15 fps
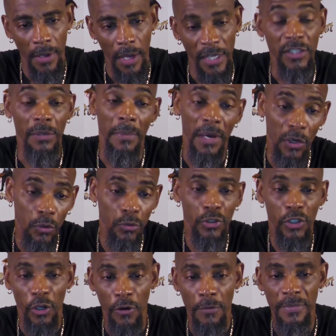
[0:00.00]
is a medical
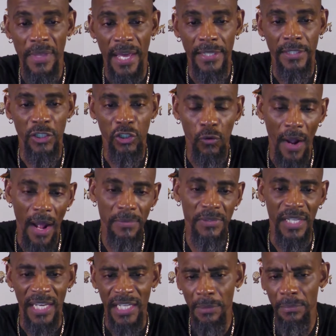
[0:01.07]
term that describes
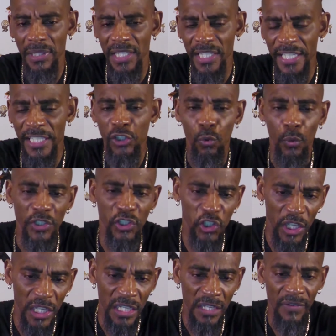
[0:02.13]
the inability to
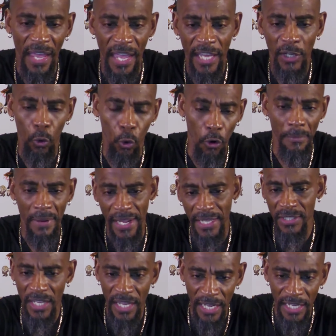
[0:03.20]
achieve and or
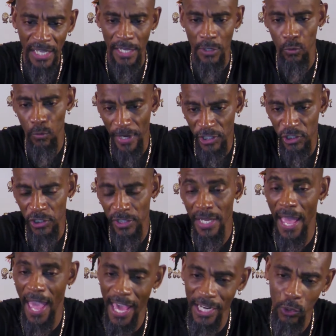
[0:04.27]
maintain an erection
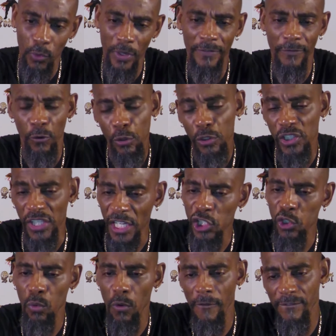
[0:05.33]
adequate for
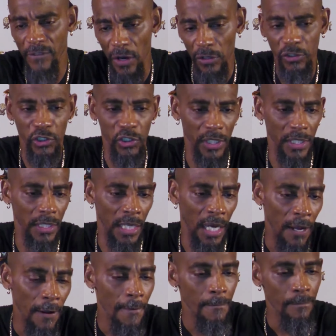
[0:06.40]
sexual function.
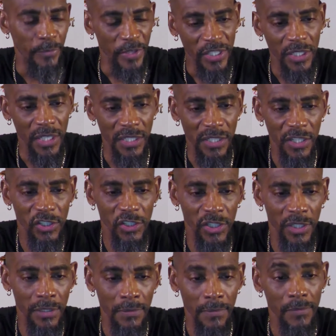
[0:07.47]
This
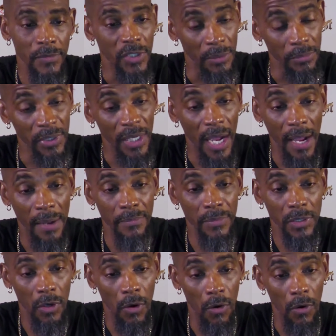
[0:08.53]
condition, sometimes
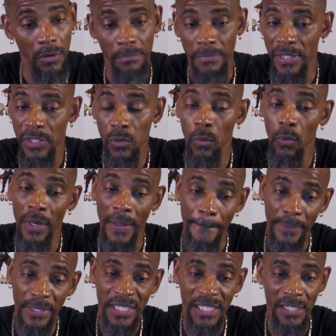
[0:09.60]
called mental
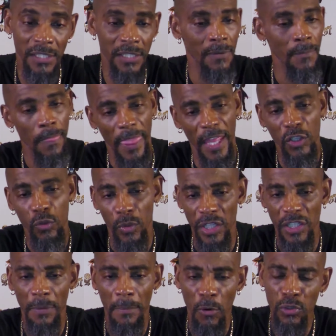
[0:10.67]
impotence, is one of
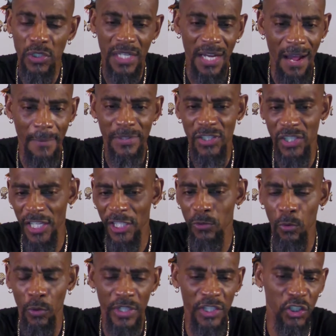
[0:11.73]
the most common
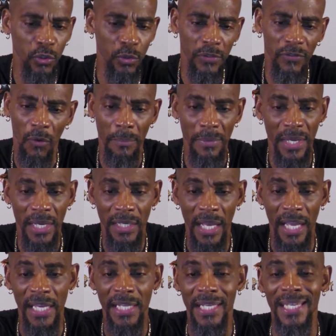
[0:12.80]
sexual issues for men,
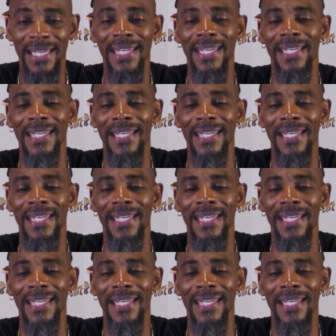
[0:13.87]
and it